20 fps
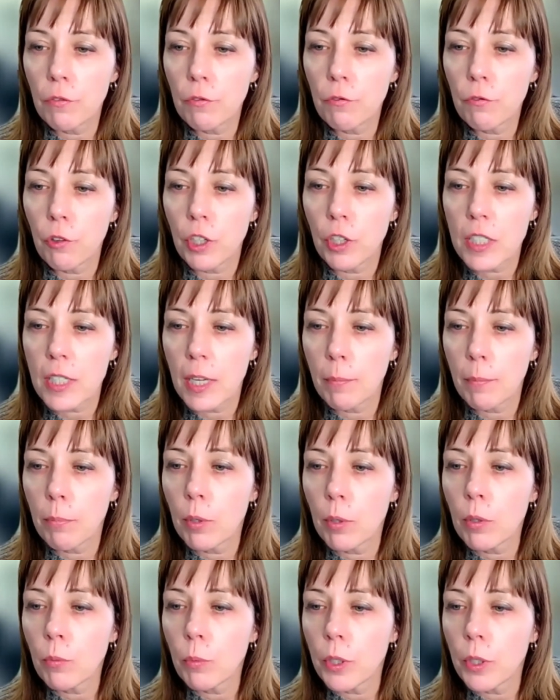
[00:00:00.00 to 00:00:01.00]
For
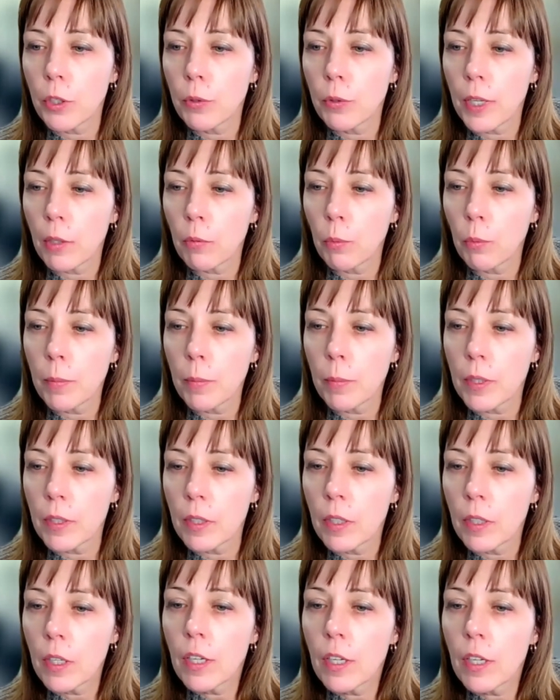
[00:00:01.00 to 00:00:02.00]
example, we know that women